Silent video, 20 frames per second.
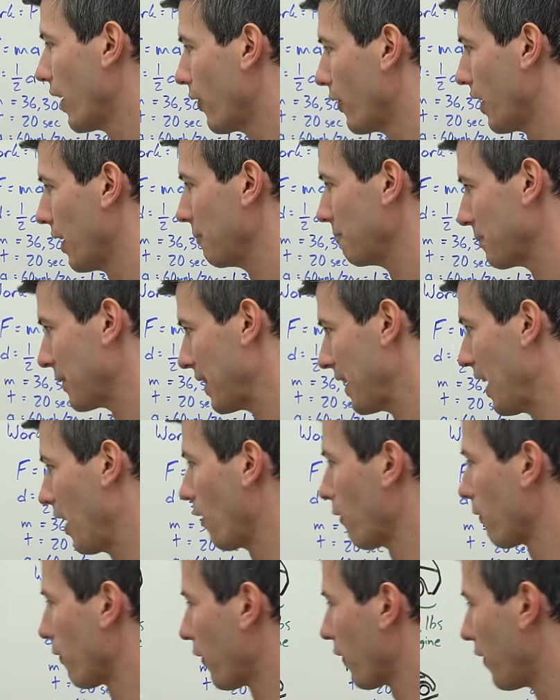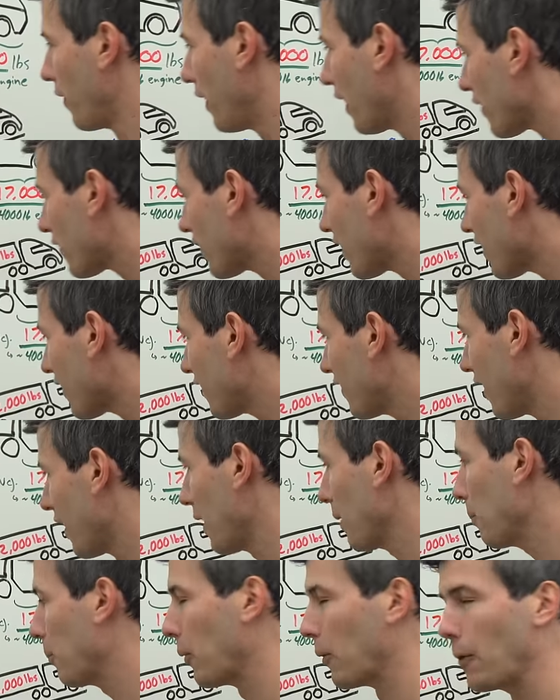area. Now, for this
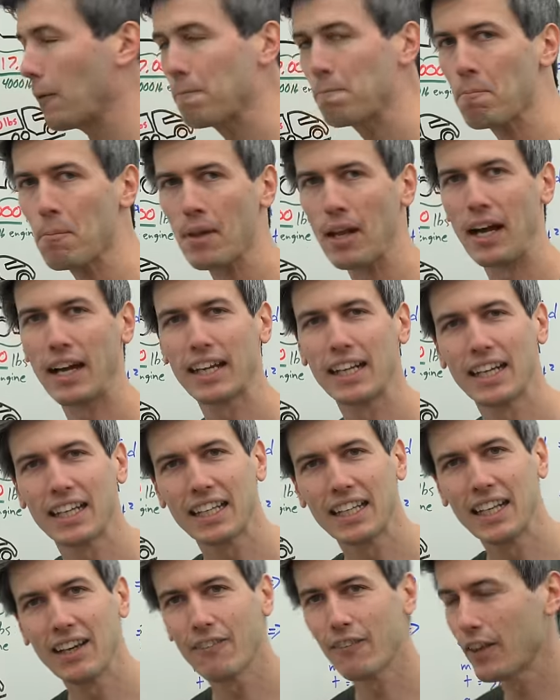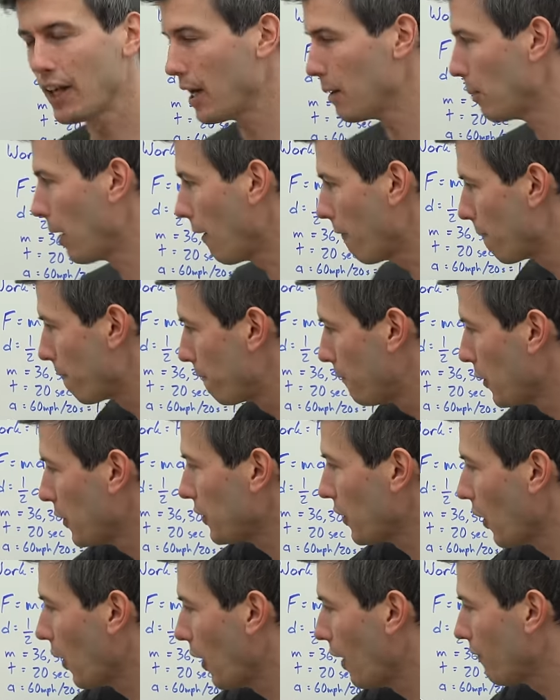example, I'm going to give them a
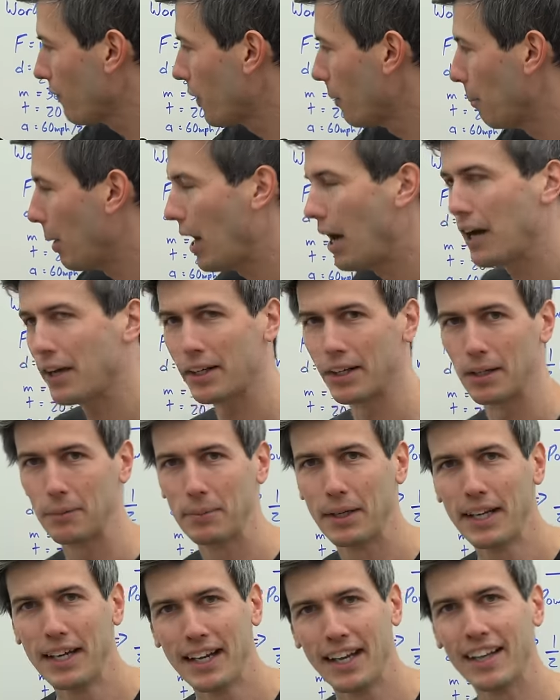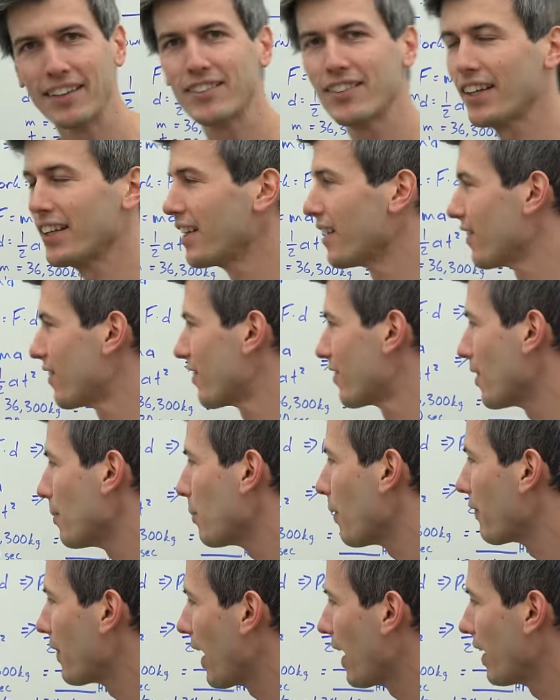foot off the bottom and say that some
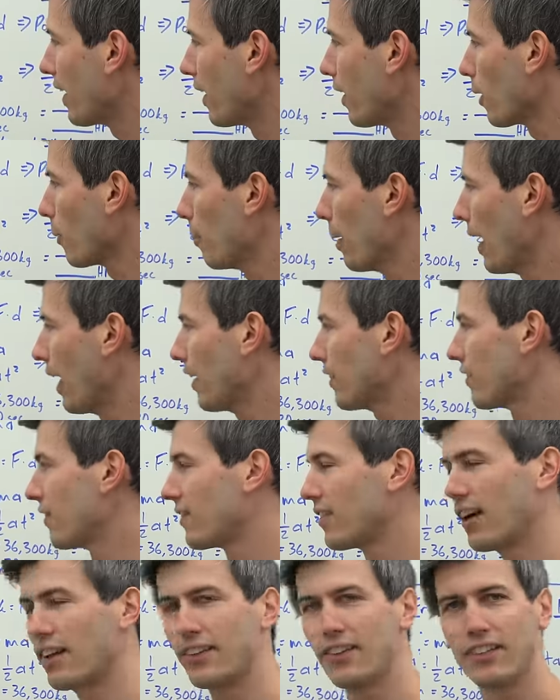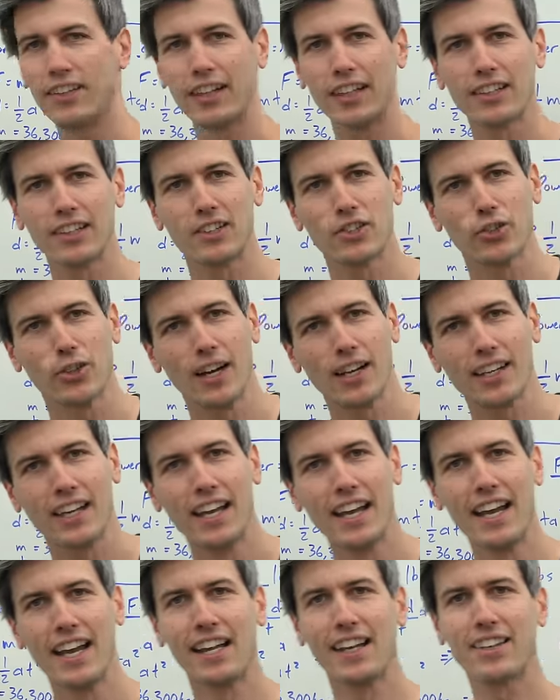of that air passes underneath the truck
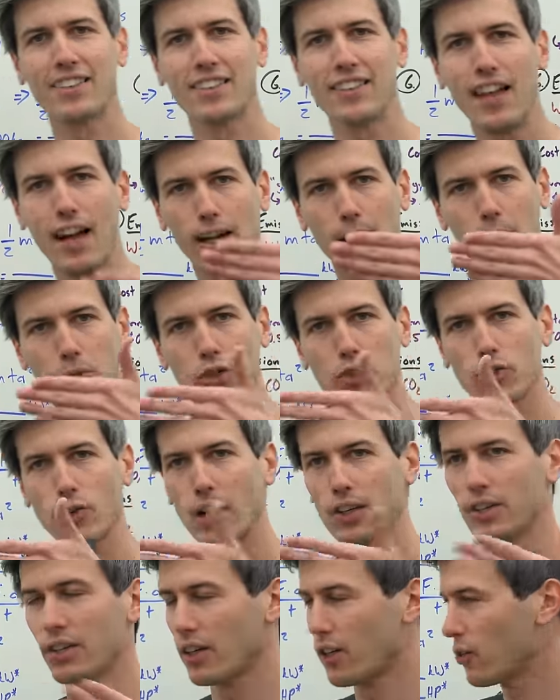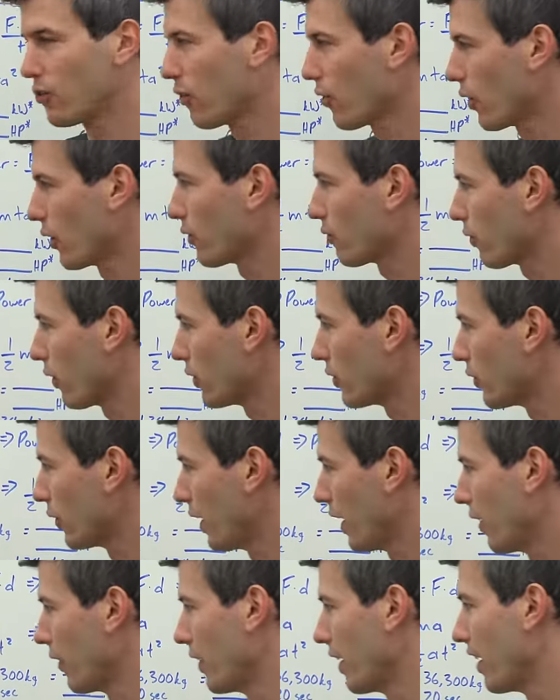and it's not obstructed as far as frontal
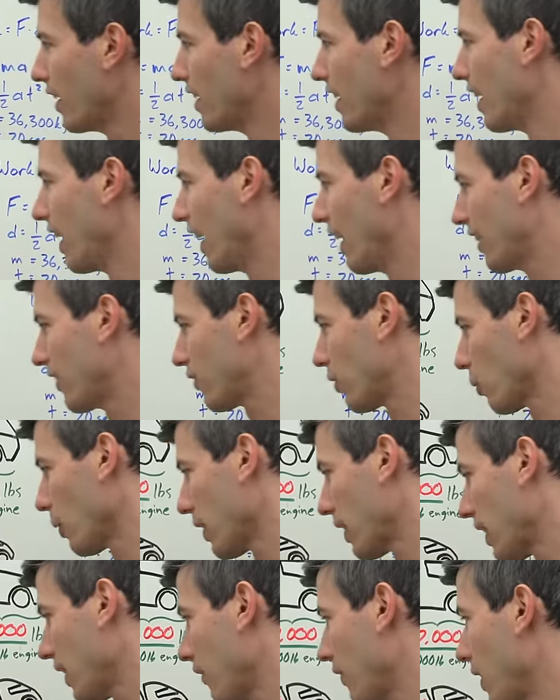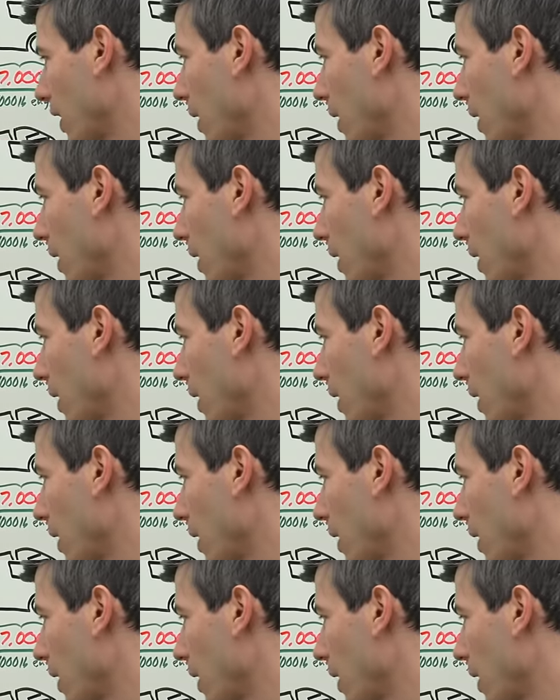area. Uh, so we're going to give